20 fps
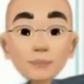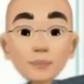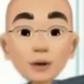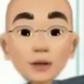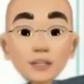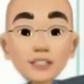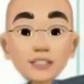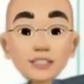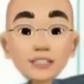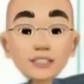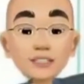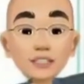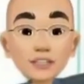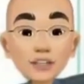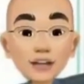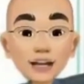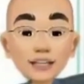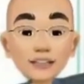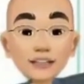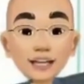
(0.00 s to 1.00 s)
policies
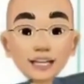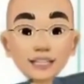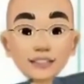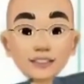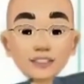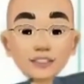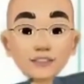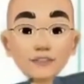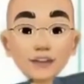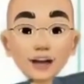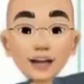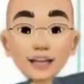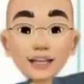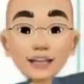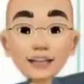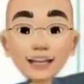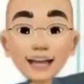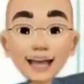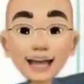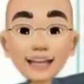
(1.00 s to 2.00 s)
and guidelines
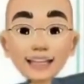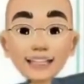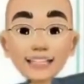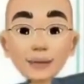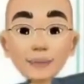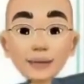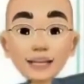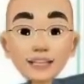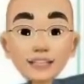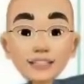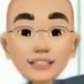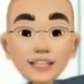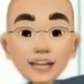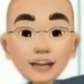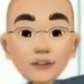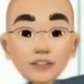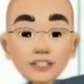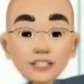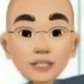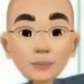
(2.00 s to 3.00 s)
defy academic
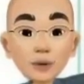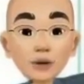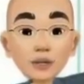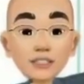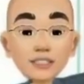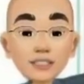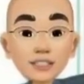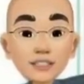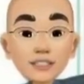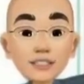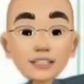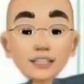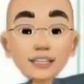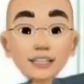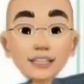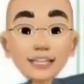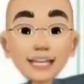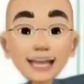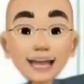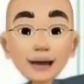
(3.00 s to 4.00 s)
integrity policies
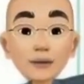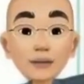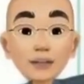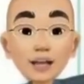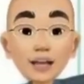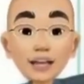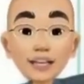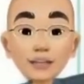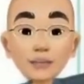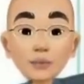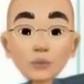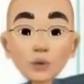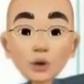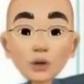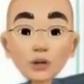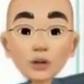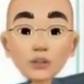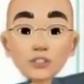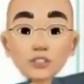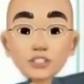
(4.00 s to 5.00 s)
clearly outline
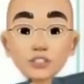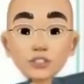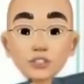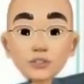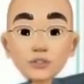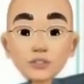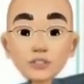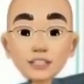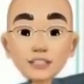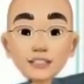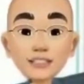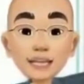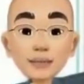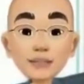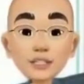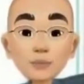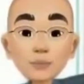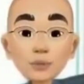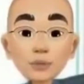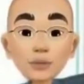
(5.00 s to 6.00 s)
what constitutes
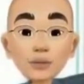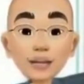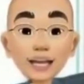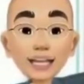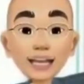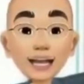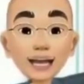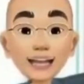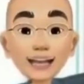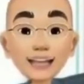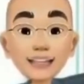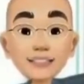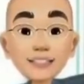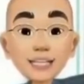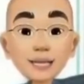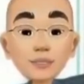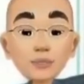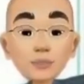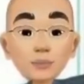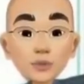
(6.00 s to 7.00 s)
acceptable and
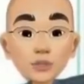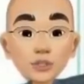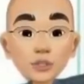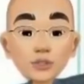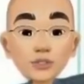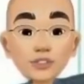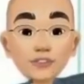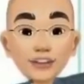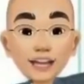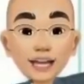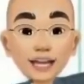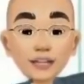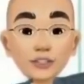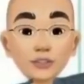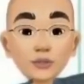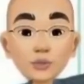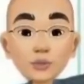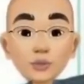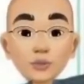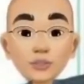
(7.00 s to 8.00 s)
unacceptable use of AI
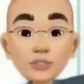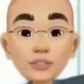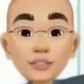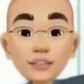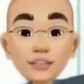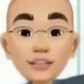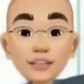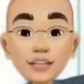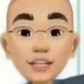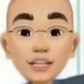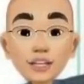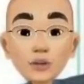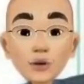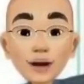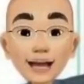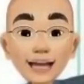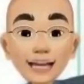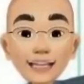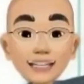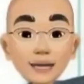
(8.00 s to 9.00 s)
tools in
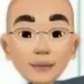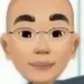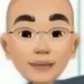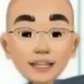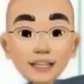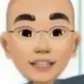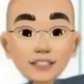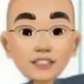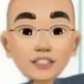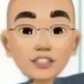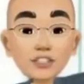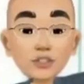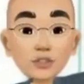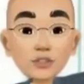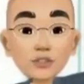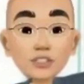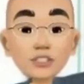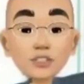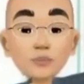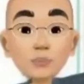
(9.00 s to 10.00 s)
your academic
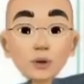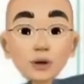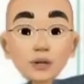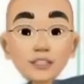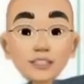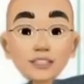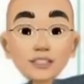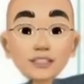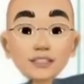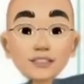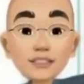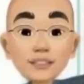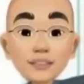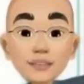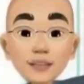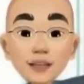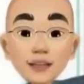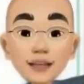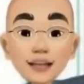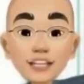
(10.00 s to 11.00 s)
institution's policies.
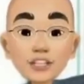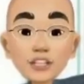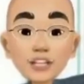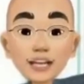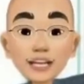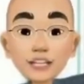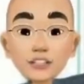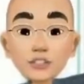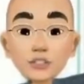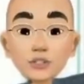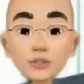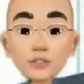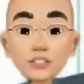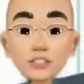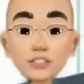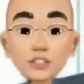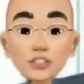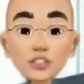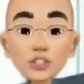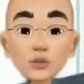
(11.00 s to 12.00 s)
Educate
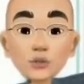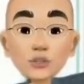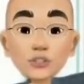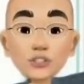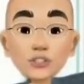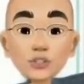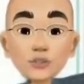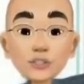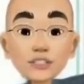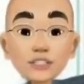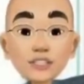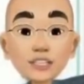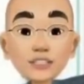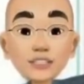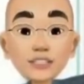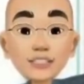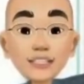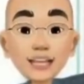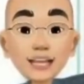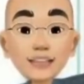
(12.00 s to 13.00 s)
students ensure students
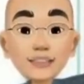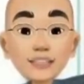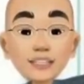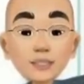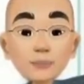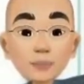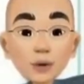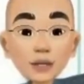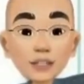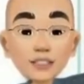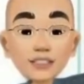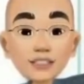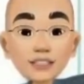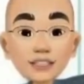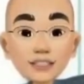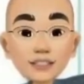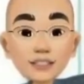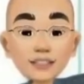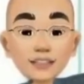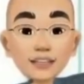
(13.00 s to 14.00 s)
understand these
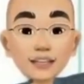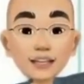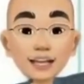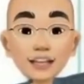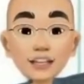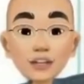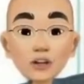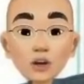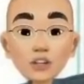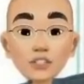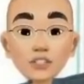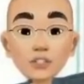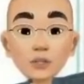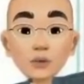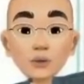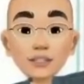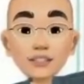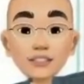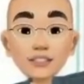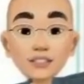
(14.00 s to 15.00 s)
policies and the
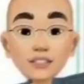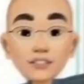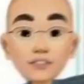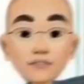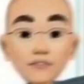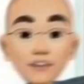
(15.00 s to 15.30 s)
consequences of